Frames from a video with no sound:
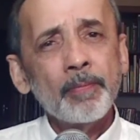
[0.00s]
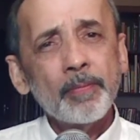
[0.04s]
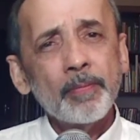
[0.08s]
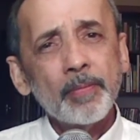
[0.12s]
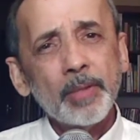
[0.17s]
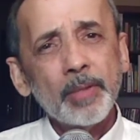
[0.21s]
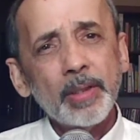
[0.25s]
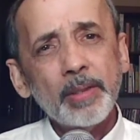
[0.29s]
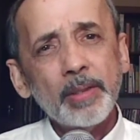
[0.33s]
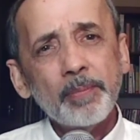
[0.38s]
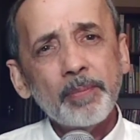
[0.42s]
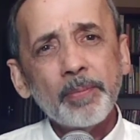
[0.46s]

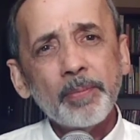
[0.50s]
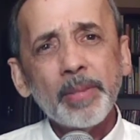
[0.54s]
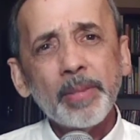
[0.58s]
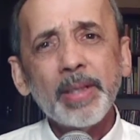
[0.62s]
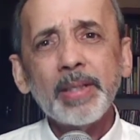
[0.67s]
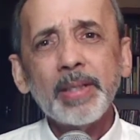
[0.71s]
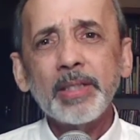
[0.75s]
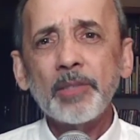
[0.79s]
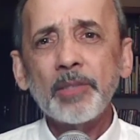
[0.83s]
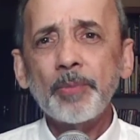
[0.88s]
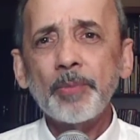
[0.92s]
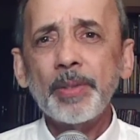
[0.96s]
In
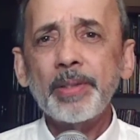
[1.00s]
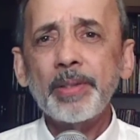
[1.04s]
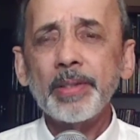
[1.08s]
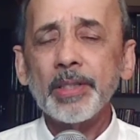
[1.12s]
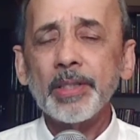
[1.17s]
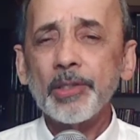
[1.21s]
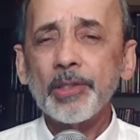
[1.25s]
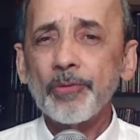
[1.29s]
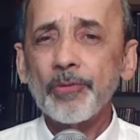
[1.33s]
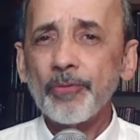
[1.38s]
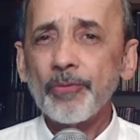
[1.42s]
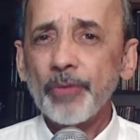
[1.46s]
my
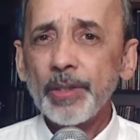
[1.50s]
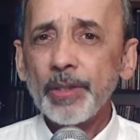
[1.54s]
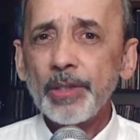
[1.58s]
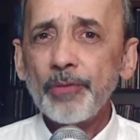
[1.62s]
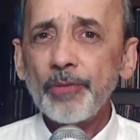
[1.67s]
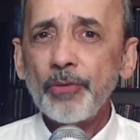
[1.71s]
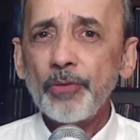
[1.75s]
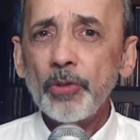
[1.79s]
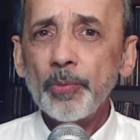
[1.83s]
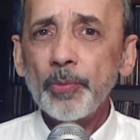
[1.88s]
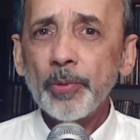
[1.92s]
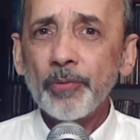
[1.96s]
experience, very
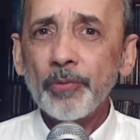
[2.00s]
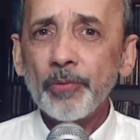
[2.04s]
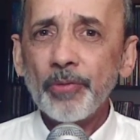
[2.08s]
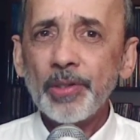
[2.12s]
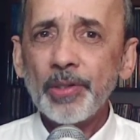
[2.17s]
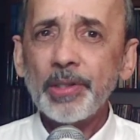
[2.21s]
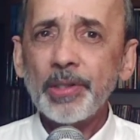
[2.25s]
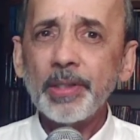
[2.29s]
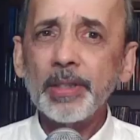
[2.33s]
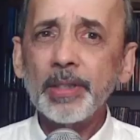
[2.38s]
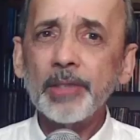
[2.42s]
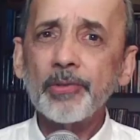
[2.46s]
few
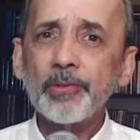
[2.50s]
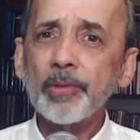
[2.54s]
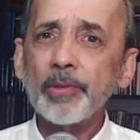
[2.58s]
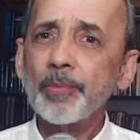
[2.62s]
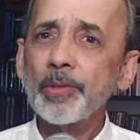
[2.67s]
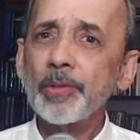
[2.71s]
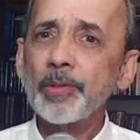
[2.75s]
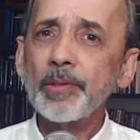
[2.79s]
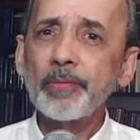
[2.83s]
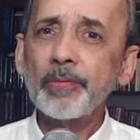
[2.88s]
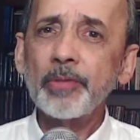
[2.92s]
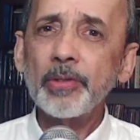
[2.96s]
professionals from
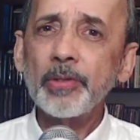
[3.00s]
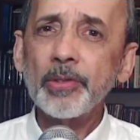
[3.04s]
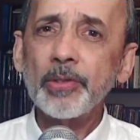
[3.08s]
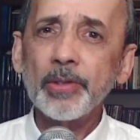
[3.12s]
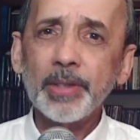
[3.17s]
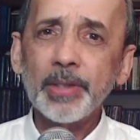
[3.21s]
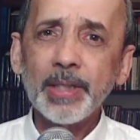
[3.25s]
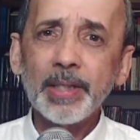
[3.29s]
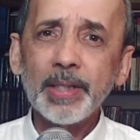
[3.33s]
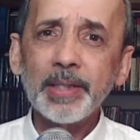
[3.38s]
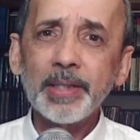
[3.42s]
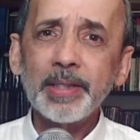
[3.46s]
civil
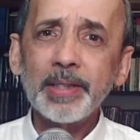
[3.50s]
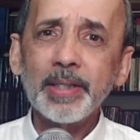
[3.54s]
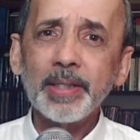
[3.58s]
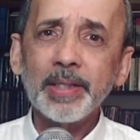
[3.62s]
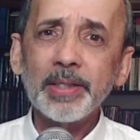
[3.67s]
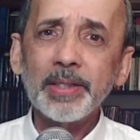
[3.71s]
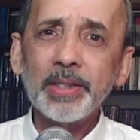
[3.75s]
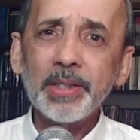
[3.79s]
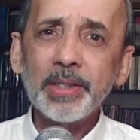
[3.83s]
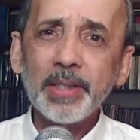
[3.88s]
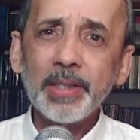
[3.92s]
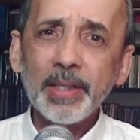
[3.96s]
society
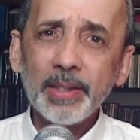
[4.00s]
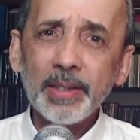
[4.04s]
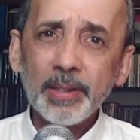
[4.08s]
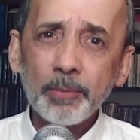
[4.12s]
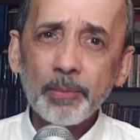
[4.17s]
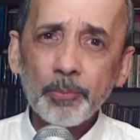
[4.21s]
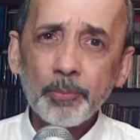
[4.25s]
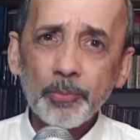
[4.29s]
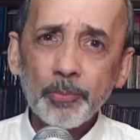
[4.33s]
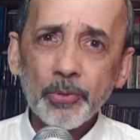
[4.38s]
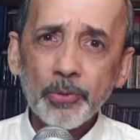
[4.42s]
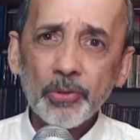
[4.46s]
understand the
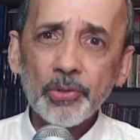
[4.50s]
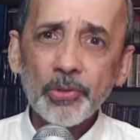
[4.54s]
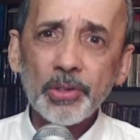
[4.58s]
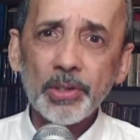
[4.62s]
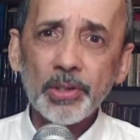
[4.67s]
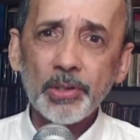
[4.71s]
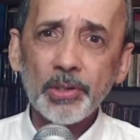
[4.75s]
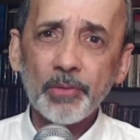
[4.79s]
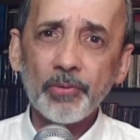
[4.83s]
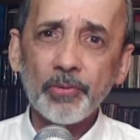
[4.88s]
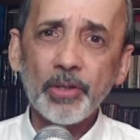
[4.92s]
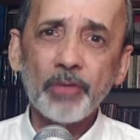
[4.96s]

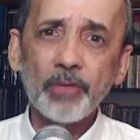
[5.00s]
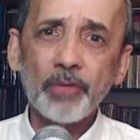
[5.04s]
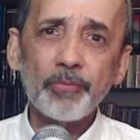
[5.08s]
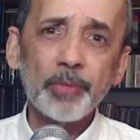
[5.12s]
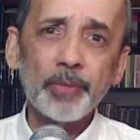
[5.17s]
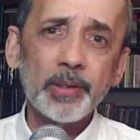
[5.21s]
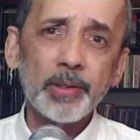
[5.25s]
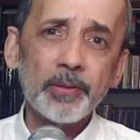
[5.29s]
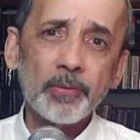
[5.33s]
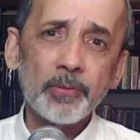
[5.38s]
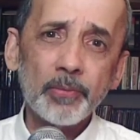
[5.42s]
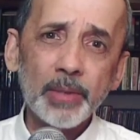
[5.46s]
process of
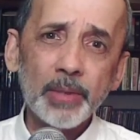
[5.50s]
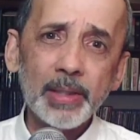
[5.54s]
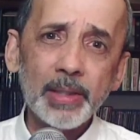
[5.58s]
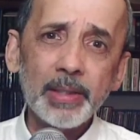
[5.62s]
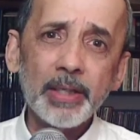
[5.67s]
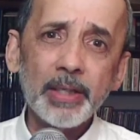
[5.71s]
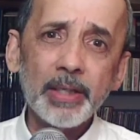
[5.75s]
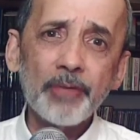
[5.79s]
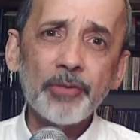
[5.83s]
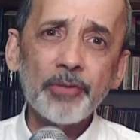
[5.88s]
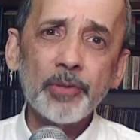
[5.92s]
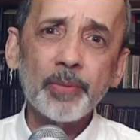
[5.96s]
government well
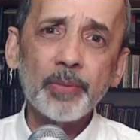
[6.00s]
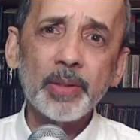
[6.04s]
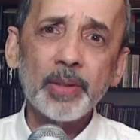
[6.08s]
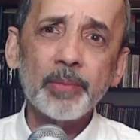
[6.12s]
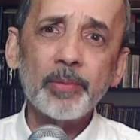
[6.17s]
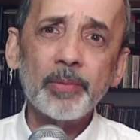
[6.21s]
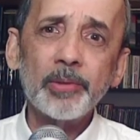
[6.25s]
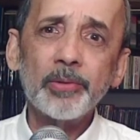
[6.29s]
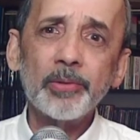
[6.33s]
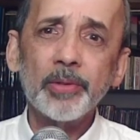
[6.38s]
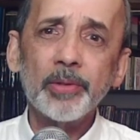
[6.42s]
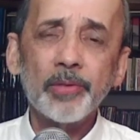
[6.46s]
enough to be
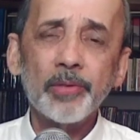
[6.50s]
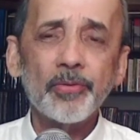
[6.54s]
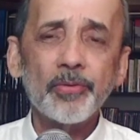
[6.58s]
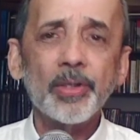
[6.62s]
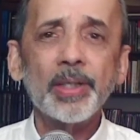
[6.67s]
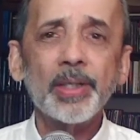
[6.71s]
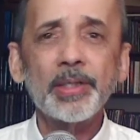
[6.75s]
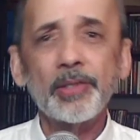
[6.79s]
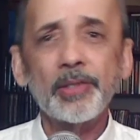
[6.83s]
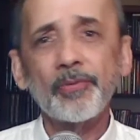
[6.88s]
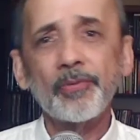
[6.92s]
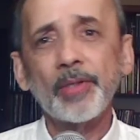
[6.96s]
able to
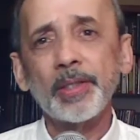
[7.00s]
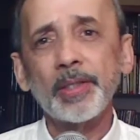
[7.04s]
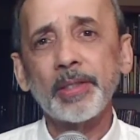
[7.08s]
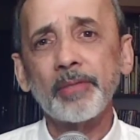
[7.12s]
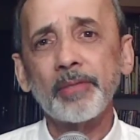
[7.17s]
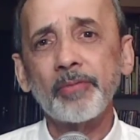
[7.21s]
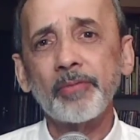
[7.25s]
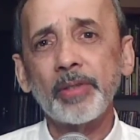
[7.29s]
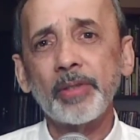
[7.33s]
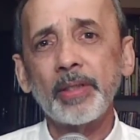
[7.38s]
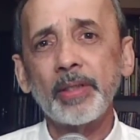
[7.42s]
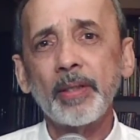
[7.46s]
advise
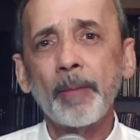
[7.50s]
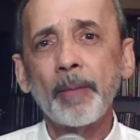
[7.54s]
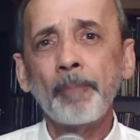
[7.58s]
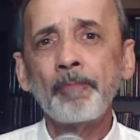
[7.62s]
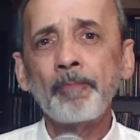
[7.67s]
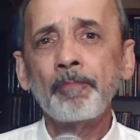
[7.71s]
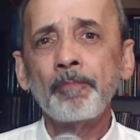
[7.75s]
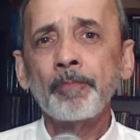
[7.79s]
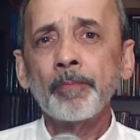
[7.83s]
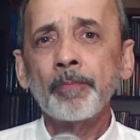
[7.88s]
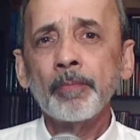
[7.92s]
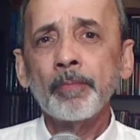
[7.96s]
effectively.
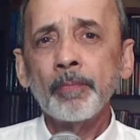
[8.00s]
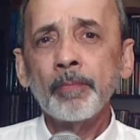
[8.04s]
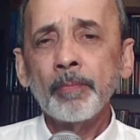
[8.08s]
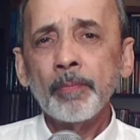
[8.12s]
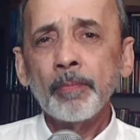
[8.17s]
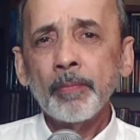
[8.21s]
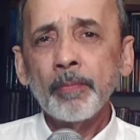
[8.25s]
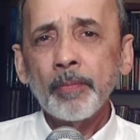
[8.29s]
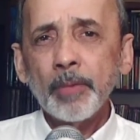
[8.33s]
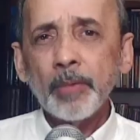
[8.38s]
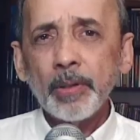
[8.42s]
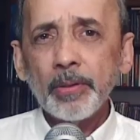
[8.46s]

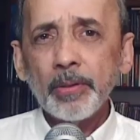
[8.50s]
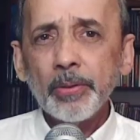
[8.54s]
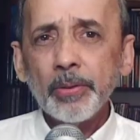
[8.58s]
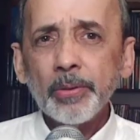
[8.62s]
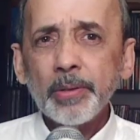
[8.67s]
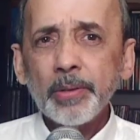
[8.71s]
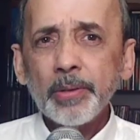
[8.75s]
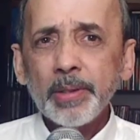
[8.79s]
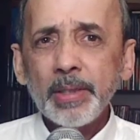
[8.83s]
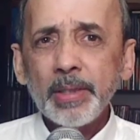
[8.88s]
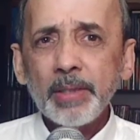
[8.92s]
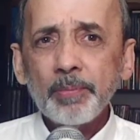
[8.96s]
You
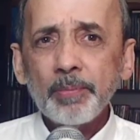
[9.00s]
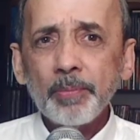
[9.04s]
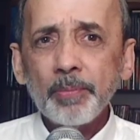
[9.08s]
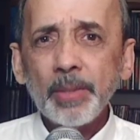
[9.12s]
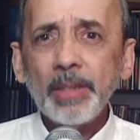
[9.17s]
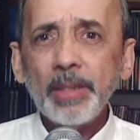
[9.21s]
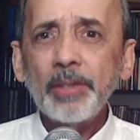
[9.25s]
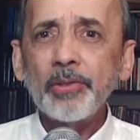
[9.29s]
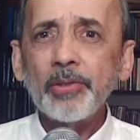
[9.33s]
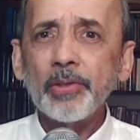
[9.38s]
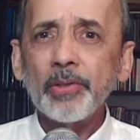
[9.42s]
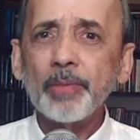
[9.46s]
don't need
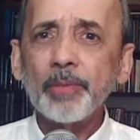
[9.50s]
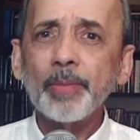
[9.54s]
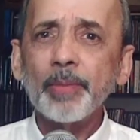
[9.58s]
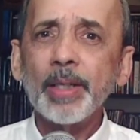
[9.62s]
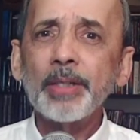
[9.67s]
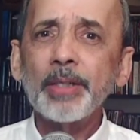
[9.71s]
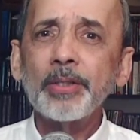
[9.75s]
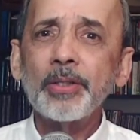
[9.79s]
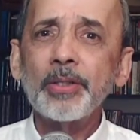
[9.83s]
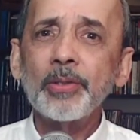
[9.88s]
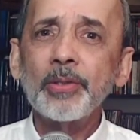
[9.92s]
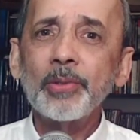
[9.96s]
me to
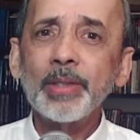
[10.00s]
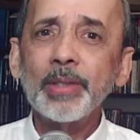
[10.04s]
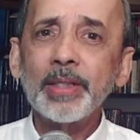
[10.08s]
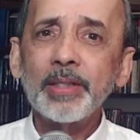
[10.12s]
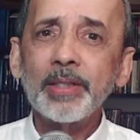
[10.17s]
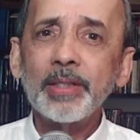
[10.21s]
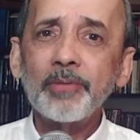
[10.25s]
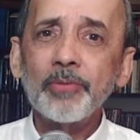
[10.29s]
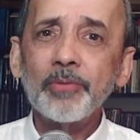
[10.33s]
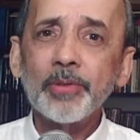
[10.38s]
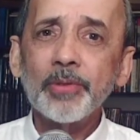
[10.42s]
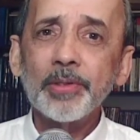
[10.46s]
remind you that
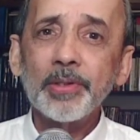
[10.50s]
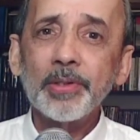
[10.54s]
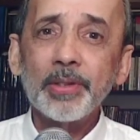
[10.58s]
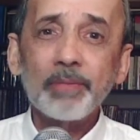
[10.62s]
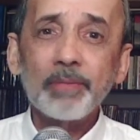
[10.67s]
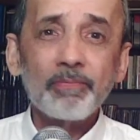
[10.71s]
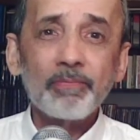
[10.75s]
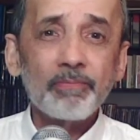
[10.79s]
it was